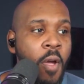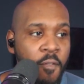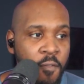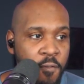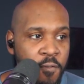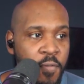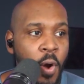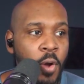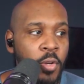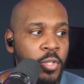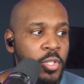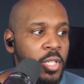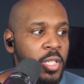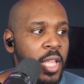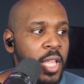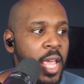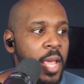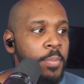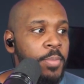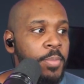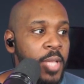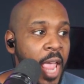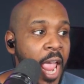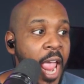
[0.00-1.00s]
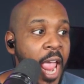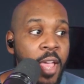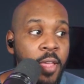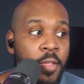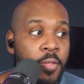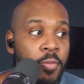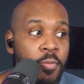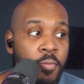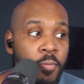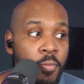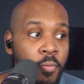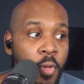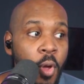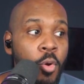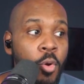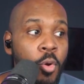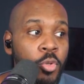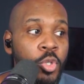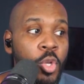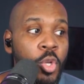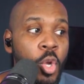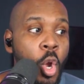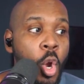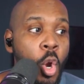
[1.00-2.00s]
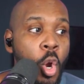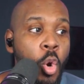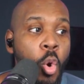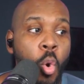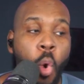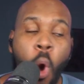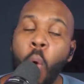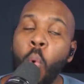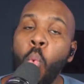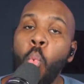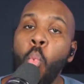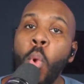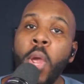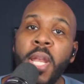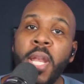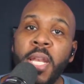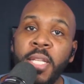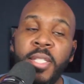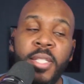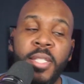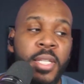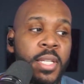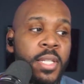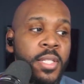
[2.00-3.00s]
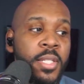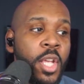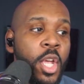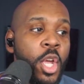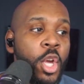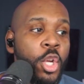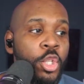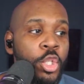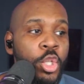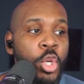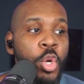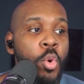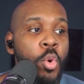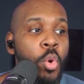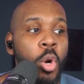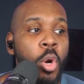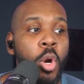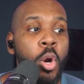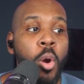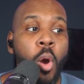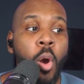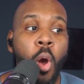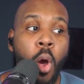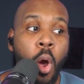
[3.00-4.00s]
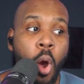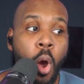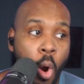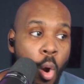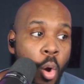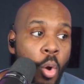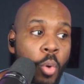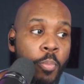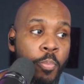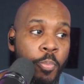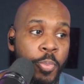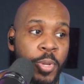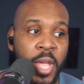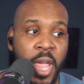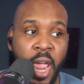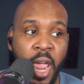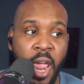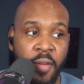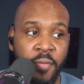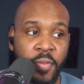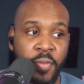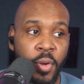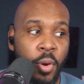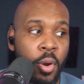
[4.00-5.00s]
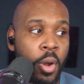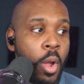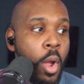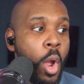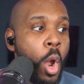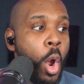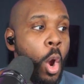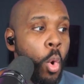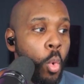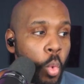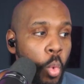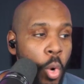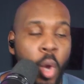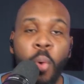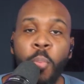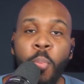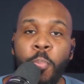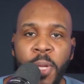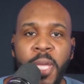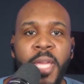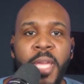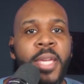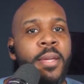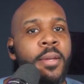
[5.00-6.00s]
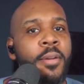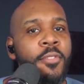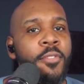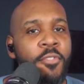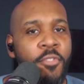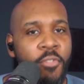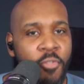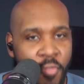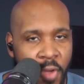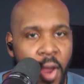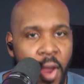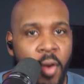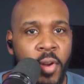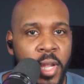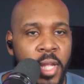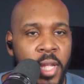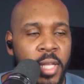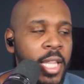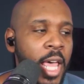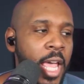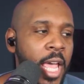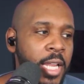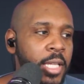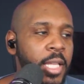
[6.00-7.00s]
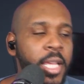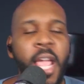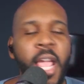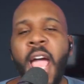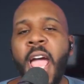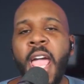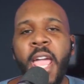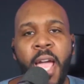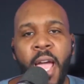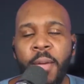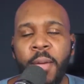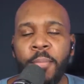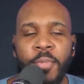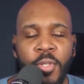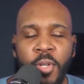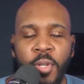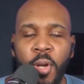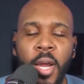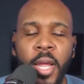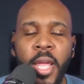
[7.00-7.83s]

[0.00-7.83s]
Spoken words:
false claims and those who are witnesses to her own behavior will be very enlightening. I'm sorry.